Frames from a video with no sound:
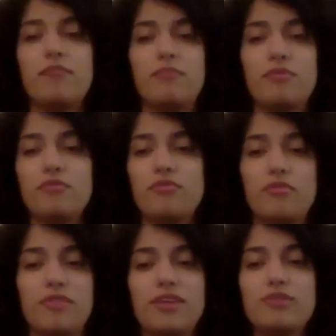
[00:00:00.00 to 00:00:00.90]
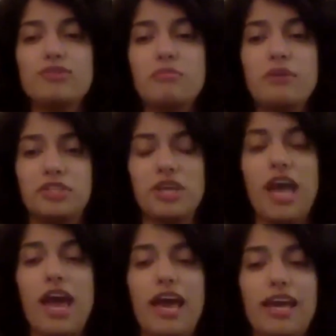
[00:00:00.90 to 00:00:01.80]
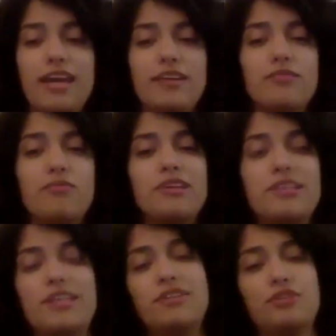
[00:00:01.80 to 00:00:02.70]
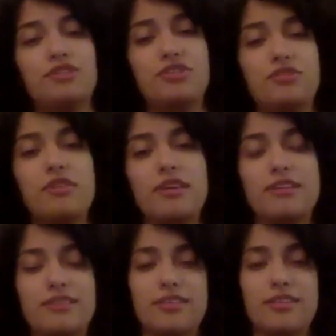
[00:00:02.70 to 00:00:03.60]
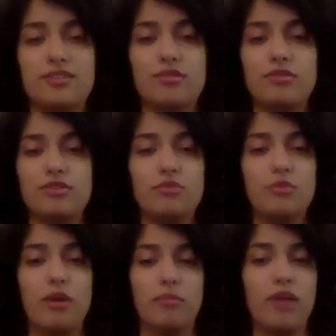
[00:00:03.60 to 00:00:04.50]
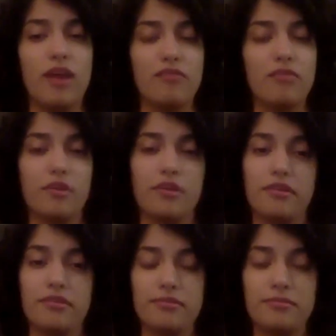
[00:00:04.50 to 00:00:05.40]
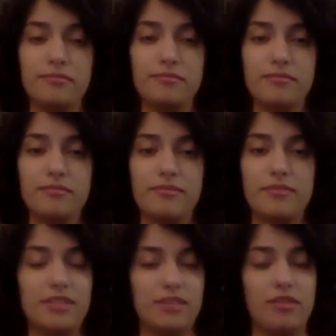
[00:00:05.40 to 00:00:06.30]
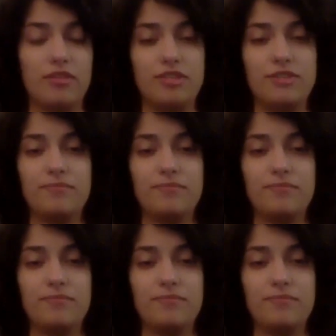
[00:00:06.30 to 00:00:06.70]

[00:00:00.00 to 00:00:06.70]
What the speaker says: beautiful. Thank you so much. And what industries do you think this is going to apply for, this technology?